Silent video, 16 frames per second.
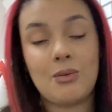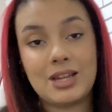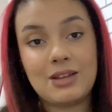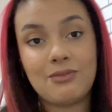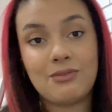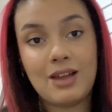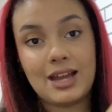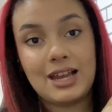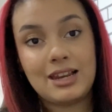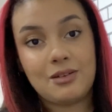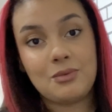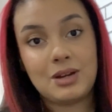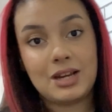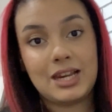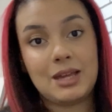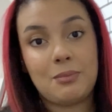I'll leave like a
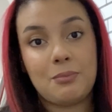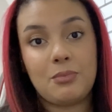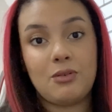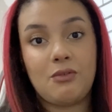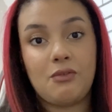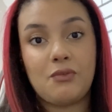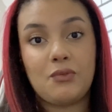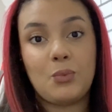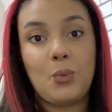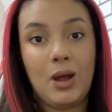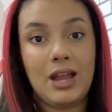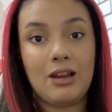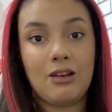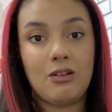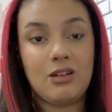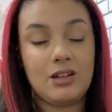little clip of what it